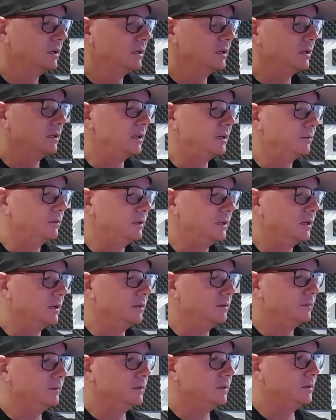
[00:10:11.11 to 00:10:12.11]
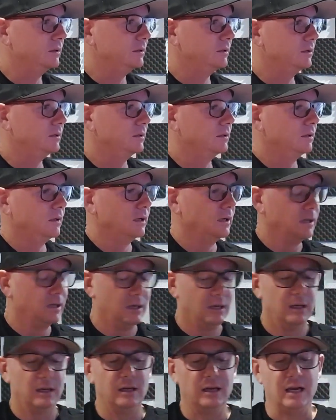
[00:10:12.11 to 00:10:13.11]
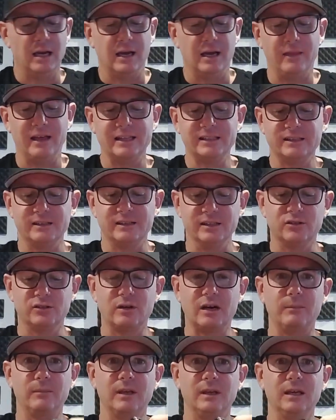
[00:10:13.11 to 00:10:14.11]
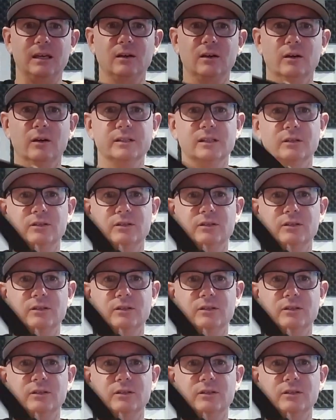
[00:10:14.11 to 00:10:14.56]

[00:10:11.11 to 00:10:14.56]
There we go. That's the strap there, guys. So it's